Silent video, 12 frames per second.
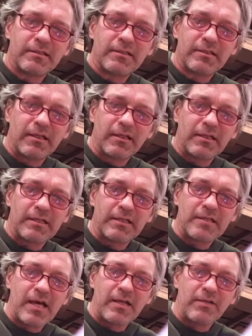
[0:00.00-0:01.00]
until it gets
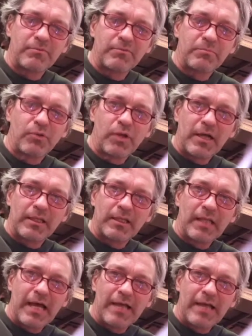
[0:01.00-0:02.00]
hot enough to pull out of the
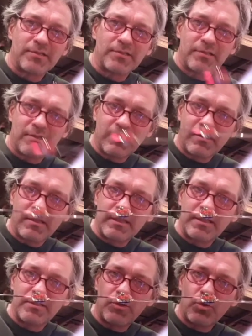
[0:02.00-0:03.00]
glass
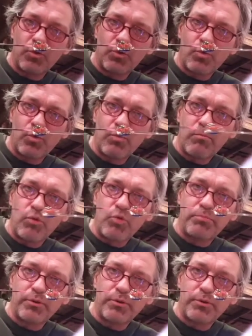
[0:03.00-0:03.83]
like this. Boop.